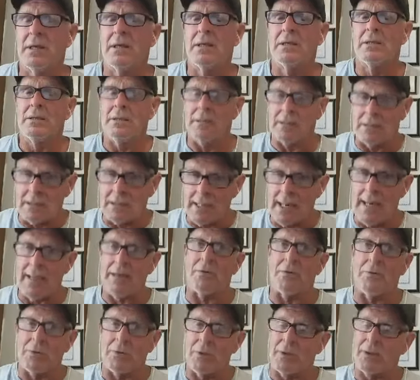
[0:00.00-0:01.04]
You got to
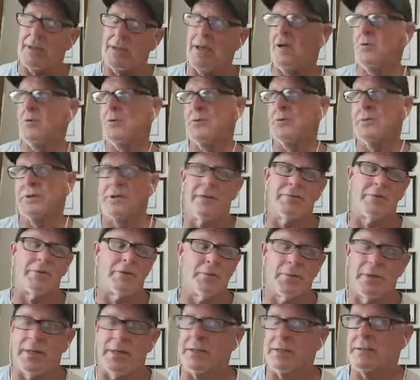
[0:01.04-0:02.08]
work out with heavy
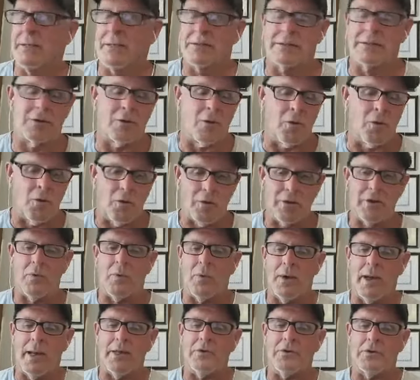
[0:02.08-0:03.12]
weights. That's the only
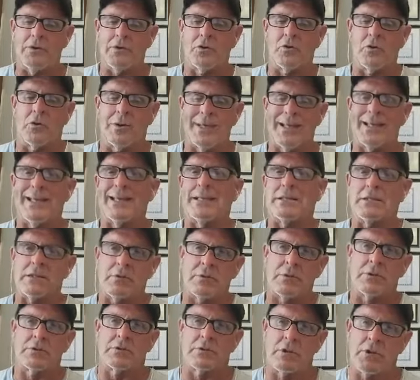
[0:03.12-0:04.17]
way you're going to get the
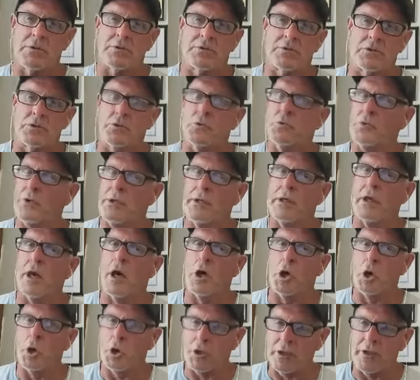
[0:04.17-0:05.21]
results you really
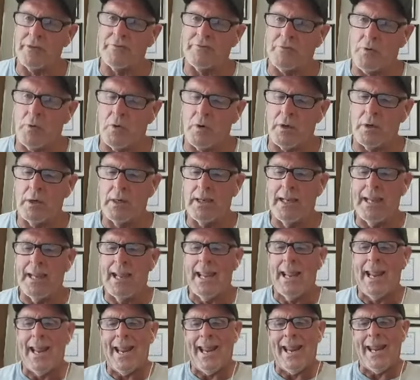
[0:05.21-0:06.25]
are looking for.
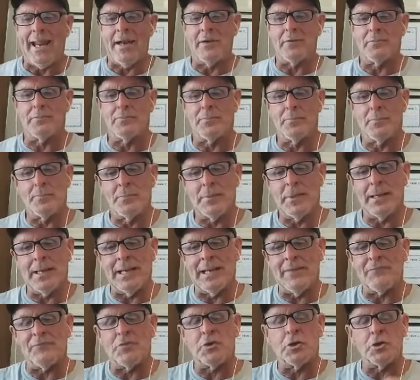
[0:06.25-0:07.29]
And
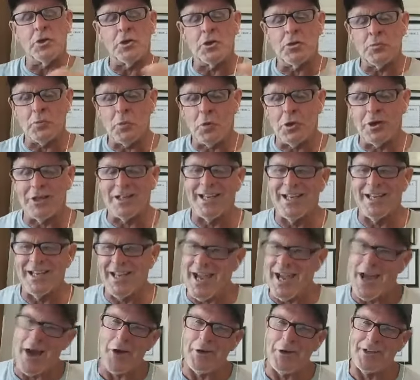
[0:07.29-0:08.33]
if you're working
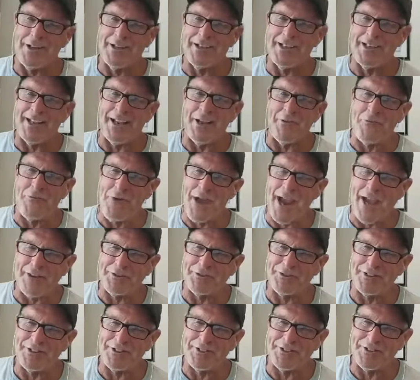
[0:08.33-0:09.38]
out in a
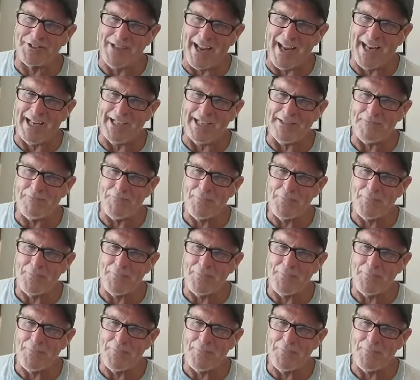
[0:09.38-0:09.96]
fasted state